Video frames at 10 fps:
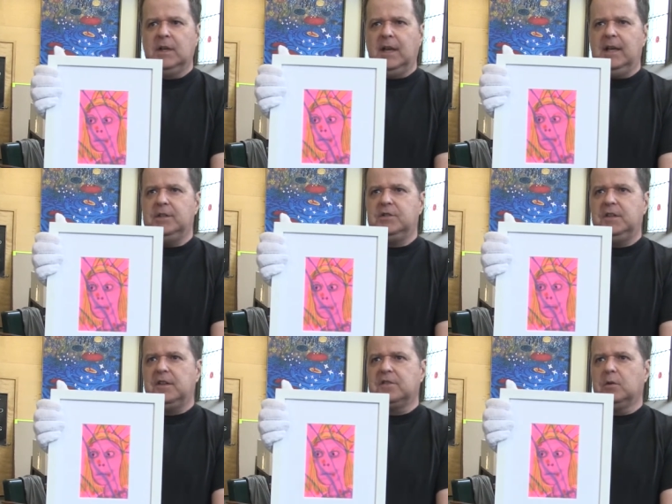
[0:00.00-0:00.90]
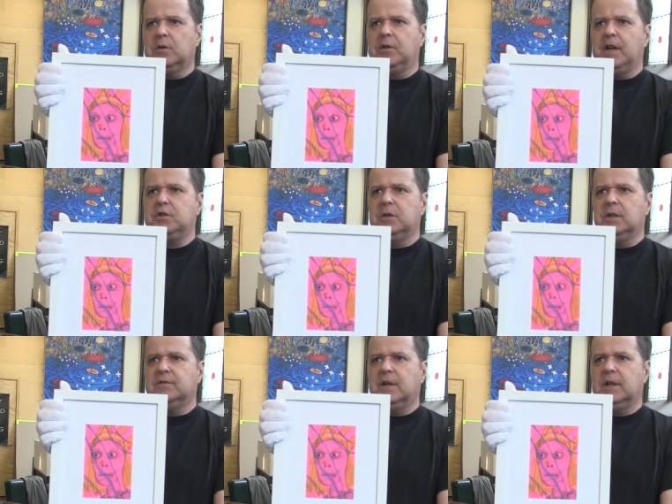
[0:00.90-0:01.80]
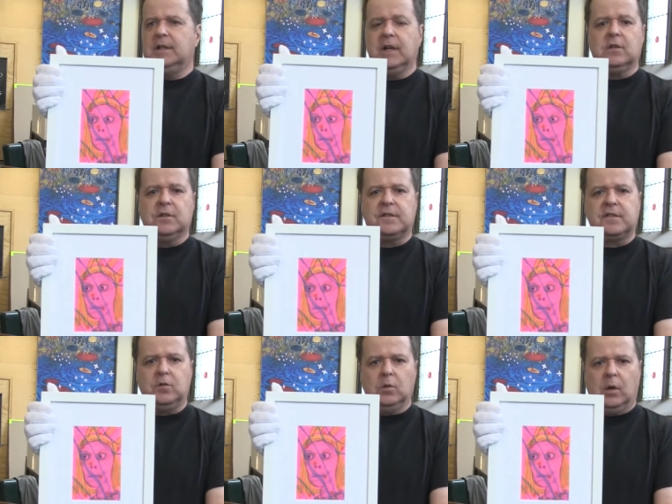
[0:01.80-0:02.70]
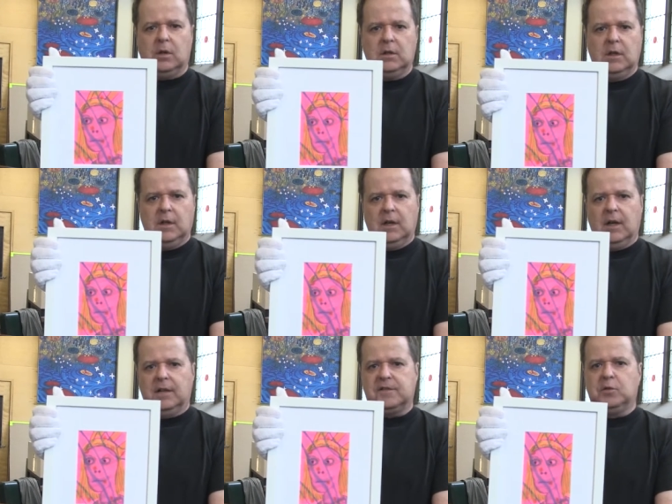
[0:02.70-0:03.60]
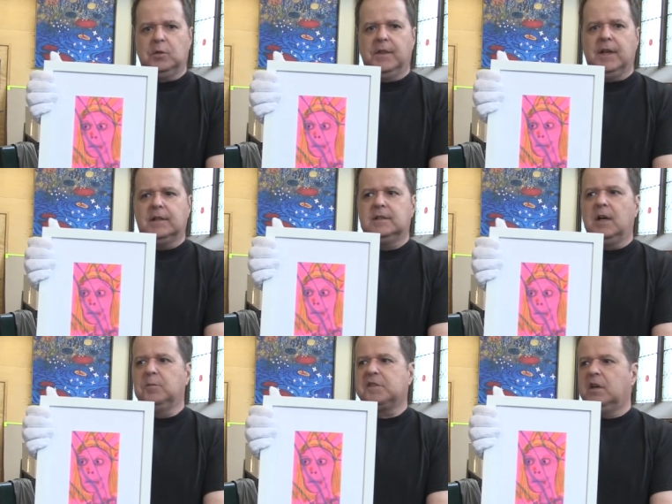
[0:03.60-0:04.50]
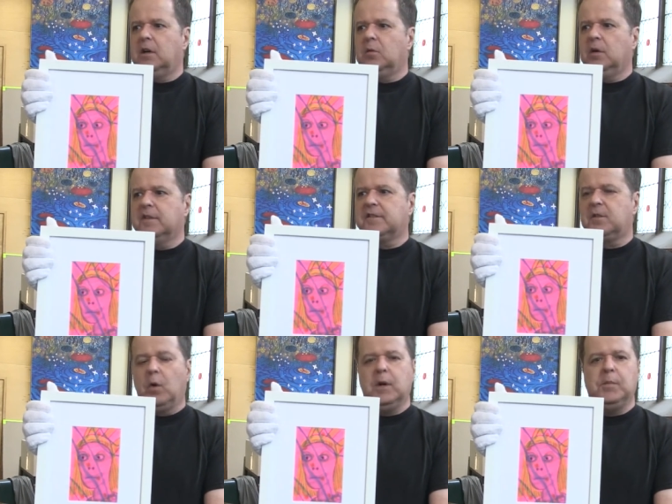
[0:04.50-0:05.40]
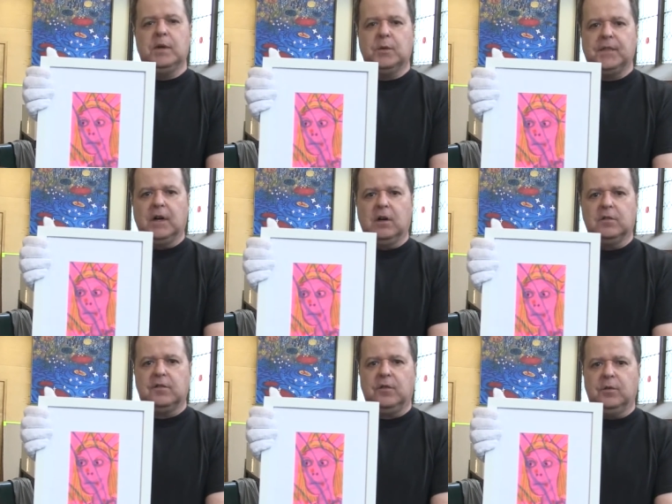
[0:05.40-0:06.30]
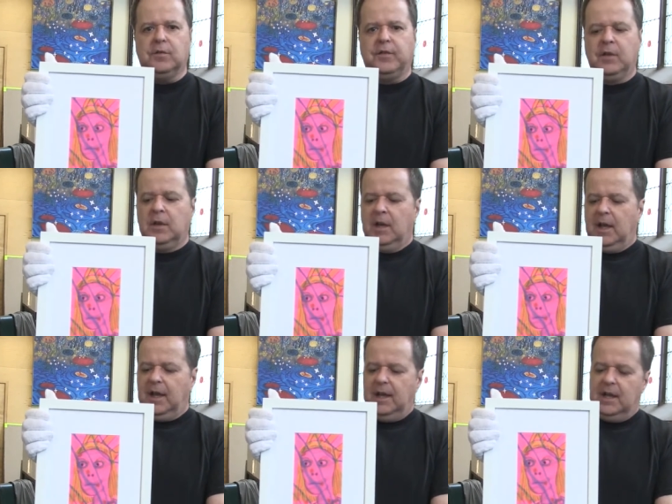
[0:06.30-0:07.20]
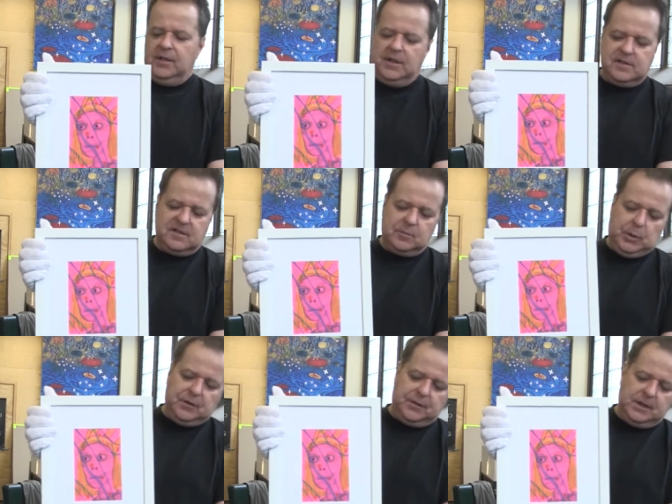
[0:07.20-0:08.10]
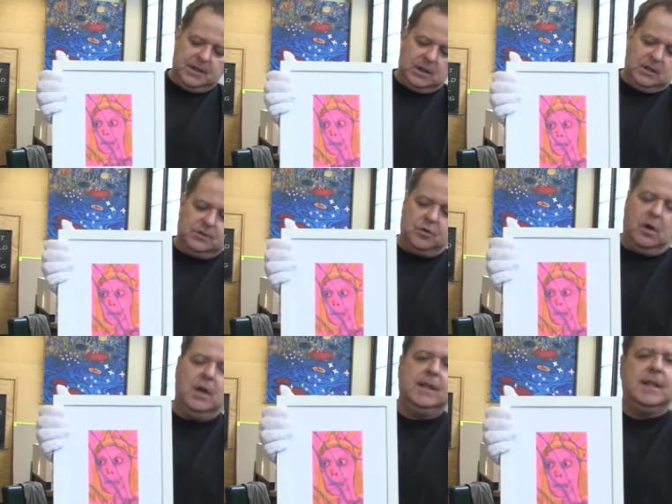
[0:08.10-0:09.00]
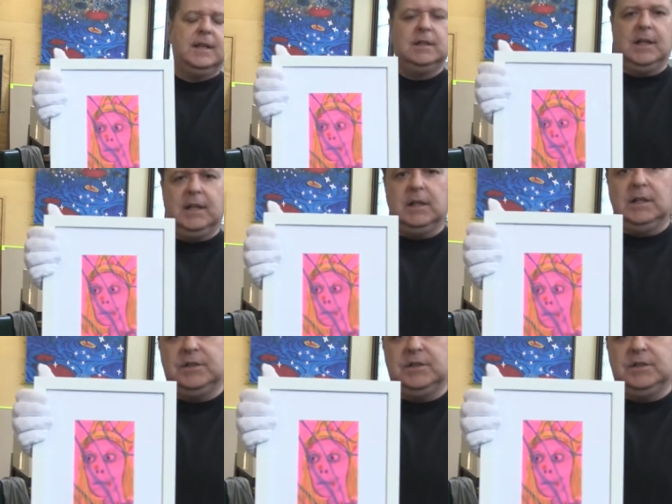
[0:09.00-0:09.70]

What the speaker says: And she's also a graduate of Nichols School, a school that comes to Hallwalls quite a bit with their art students. And this is a beautiful little drawing that Leila